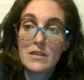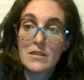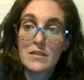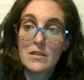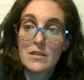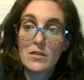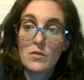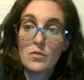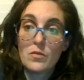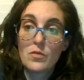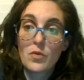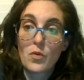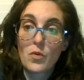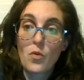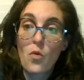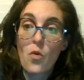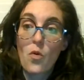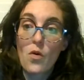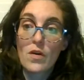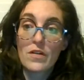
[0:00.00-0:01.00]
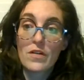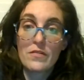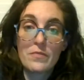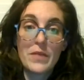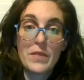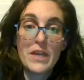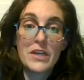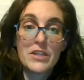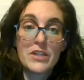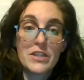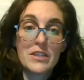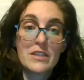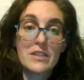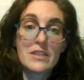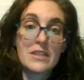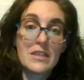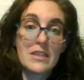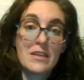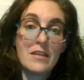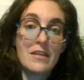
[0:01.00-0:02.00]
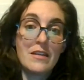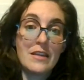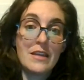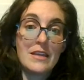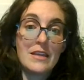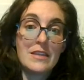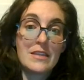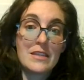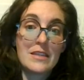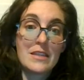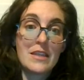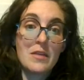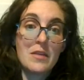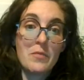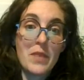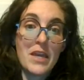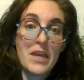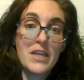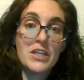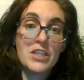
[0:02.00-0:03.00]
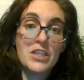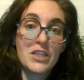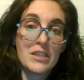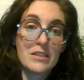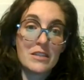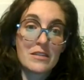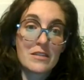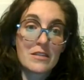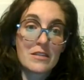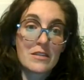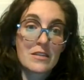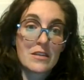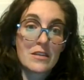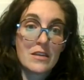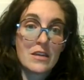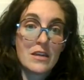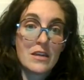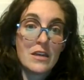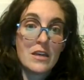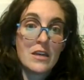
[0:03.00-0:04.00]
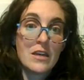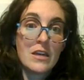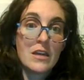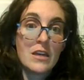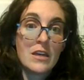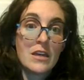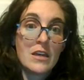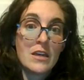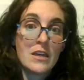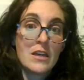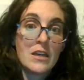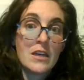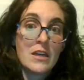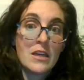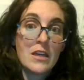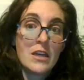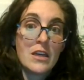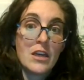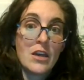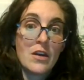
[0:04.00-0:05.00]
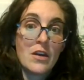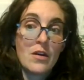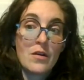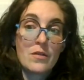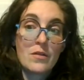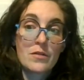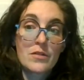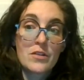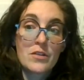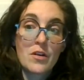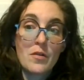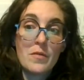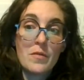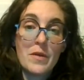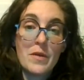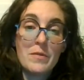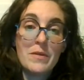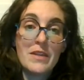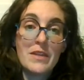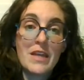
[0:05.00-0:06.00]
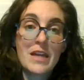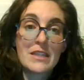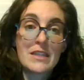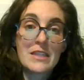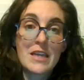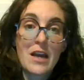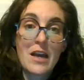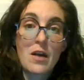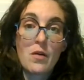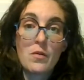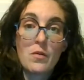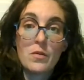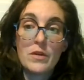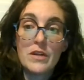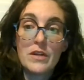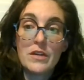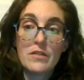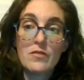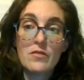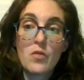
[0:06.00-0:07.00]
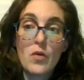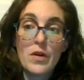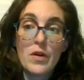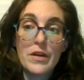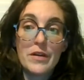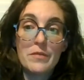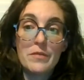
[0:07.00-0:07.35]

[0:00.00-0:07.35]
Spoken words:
the reward of patience is the patience. So maybe that's how we avoid